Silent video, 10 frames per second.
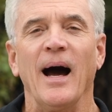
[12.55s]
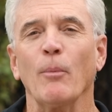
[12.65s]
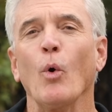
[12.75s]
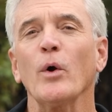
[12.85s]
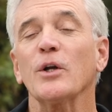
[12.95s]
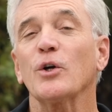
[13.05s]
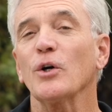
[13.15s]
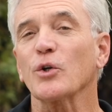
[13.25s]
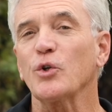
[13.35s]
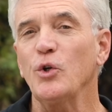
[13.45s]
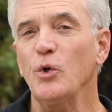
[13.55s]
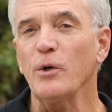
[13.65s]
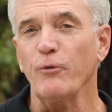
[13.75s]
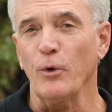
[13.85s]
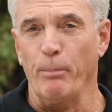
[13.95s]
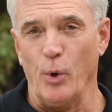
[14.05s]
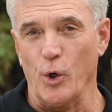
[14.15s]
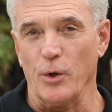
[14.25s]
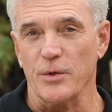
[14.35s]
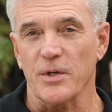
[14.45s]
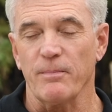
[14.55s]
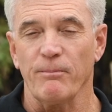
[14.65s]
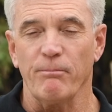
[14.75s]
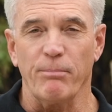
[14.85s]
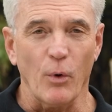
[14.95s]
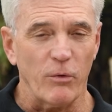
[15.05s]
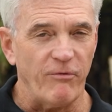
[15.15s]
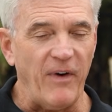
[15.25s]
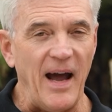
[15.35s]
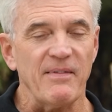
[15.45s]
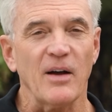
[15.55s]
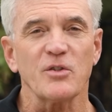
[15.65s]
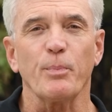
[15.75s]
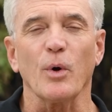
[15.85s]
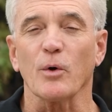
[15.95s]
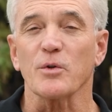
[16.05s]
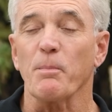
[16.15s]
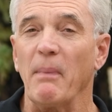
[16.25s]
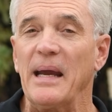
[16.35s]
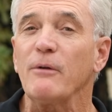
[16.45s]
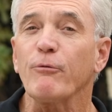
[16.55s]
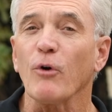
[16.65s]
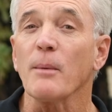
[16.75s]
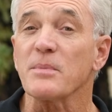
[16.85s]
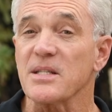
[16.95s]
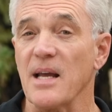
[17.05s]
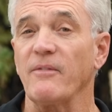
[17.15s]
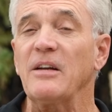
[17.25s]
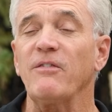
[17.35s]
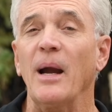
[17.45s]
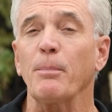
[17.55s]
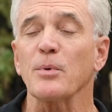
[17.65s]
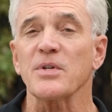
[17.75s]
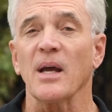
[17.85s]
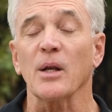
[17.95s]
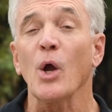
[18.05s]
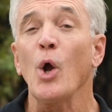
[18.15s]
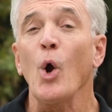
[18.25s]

I'm going to cook two different burgers, both 5-ounce burgers made from 75%